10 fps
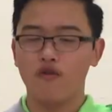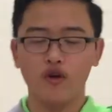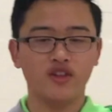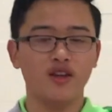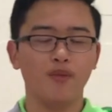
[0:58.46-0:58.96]

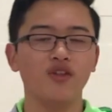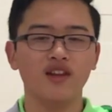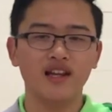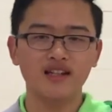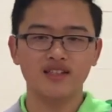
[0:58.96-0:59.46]
Fourth tip on
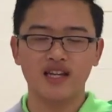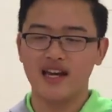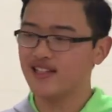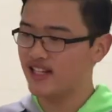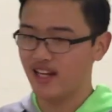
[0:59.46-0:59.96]
the list
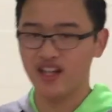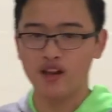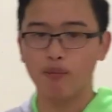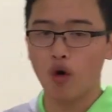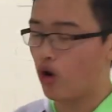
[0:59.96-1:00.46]
is hitting
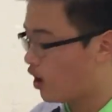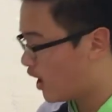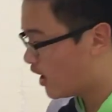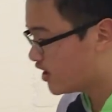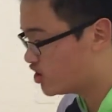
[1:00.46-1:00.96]
the ball
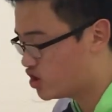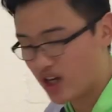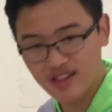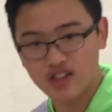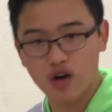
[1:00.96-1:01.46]

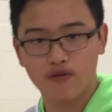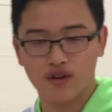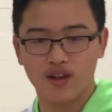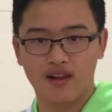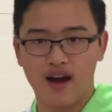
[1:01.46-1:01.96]
just
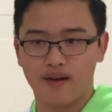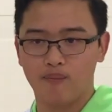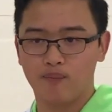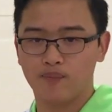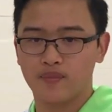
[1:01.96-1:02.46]
over the line.
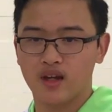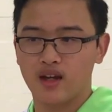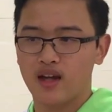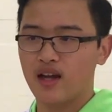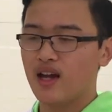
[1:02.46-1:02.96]

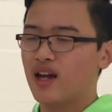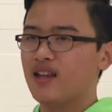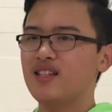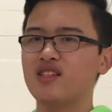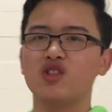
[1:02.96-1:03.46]

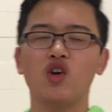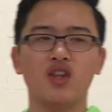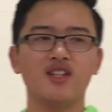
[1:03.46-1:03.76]
This is not